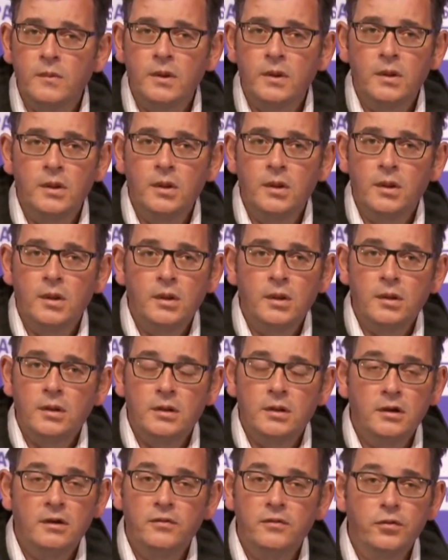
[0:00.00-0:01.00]
25
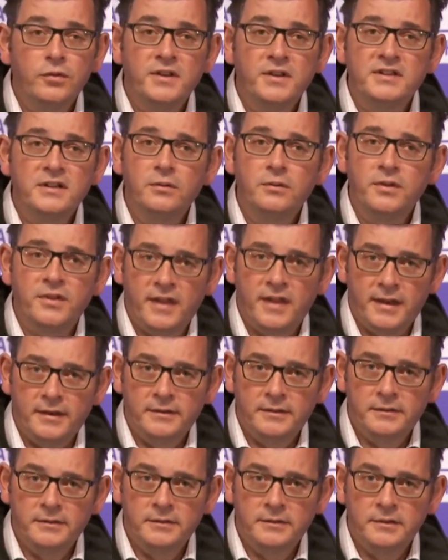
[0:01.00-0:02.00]
kilometres? No, I've already dealt with that.